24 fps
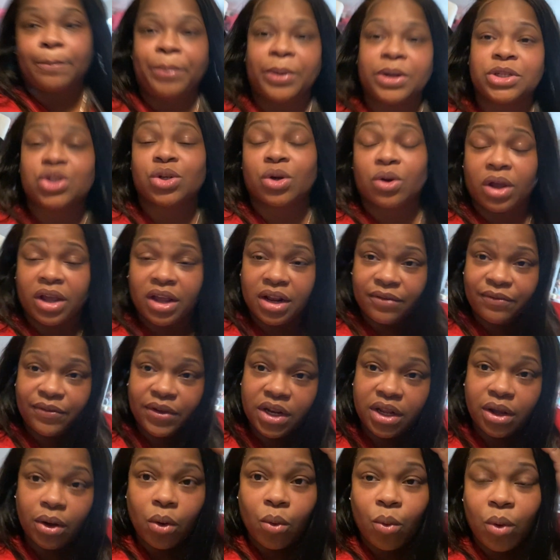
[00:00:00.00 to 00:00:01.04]
picture and
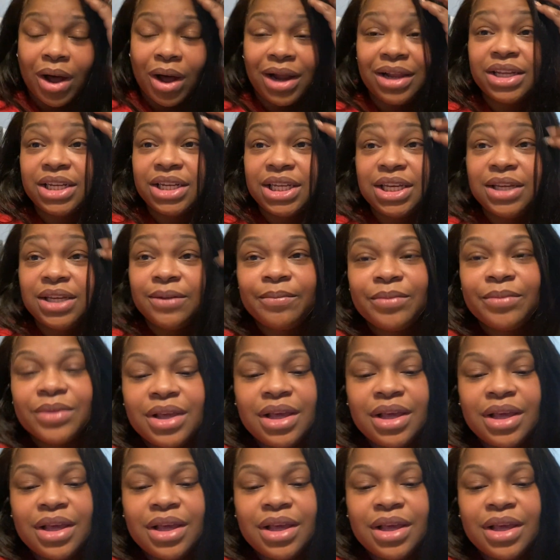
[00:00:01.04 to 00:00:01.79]
video quality.